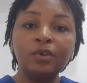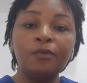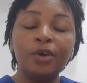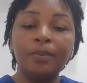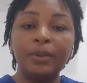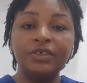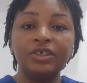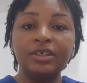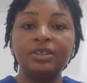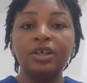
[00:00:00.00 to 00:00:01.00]
for a
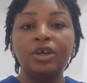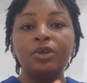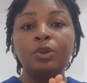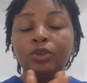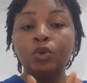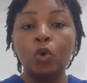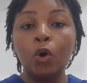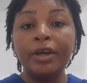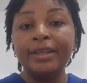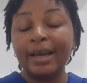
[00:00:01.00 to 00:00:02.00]
patient, you go
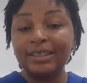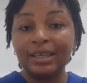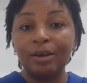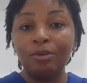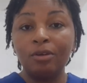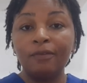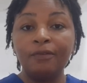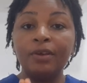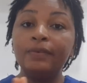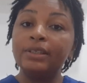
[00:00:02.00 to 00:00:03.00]
in at an angle of
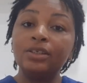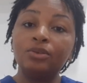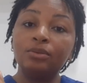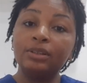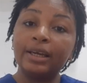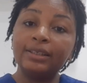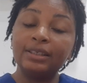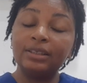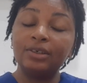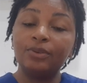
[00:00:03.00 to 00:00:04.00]
15 to
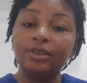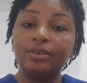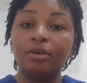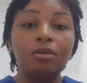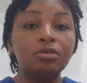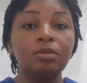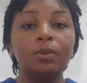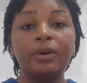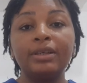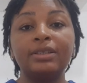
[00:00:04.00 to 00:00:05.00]
30 degrees, or some
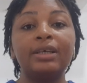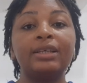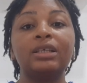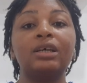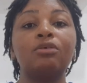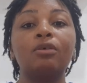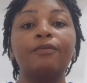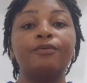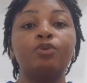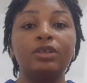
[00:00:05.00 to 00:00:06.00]
people can say at an angle
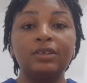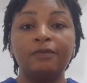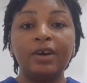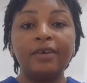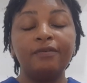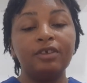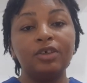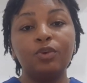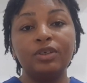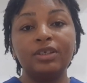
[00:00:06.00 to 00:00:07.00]
of 25
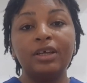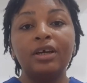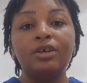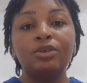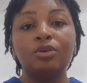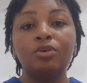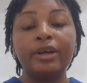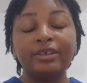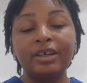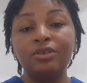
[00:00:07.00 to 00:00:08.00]
degrees. So
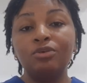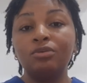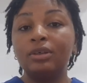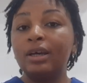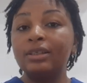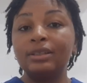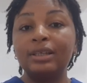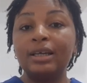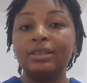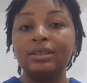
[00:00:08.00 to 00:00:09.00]
you're trying to get
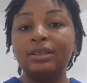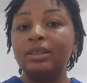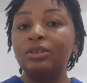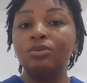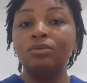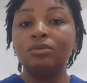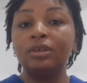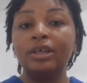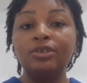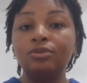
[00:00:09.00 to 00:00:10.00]
that needle
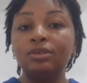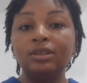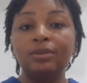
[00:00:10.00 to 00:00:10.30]
into the